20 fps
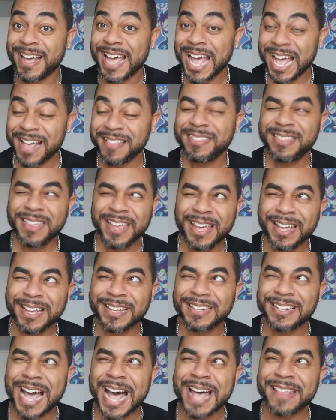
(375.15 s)
And
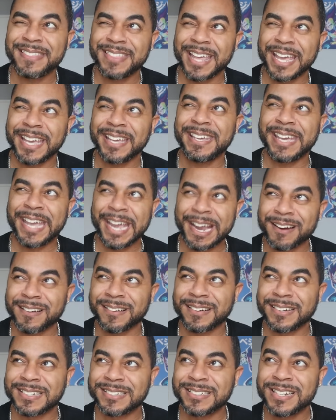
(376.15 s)
then I think
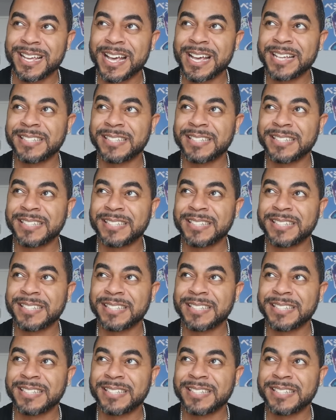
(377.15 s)
Karen